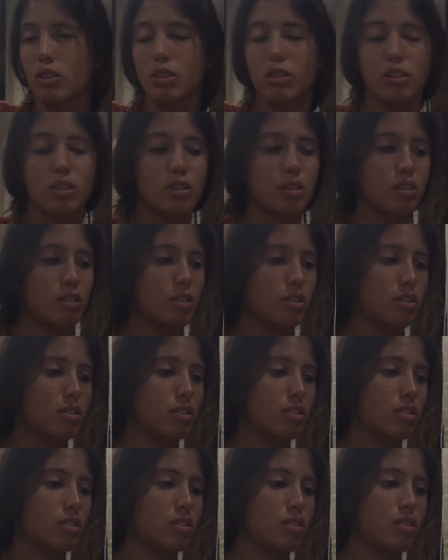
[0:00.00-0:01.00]

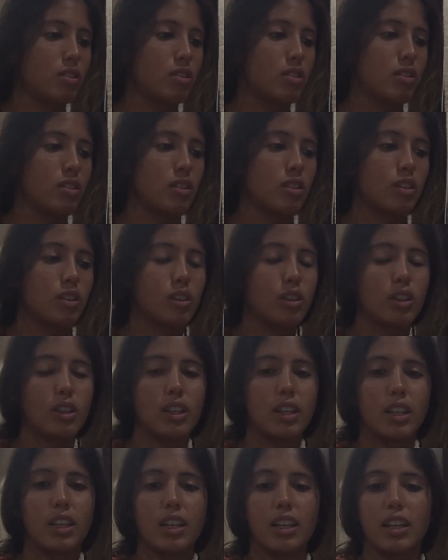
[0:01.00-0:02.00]

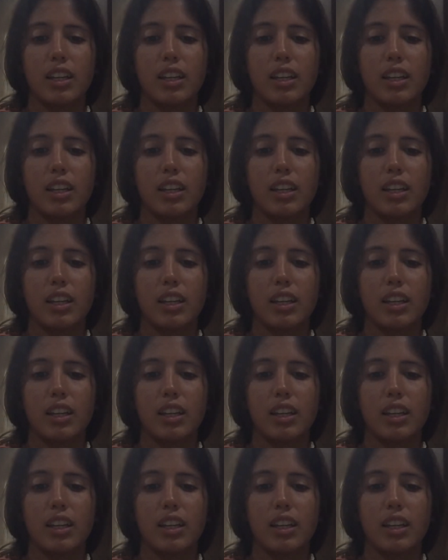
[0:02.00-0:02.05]
[no speech]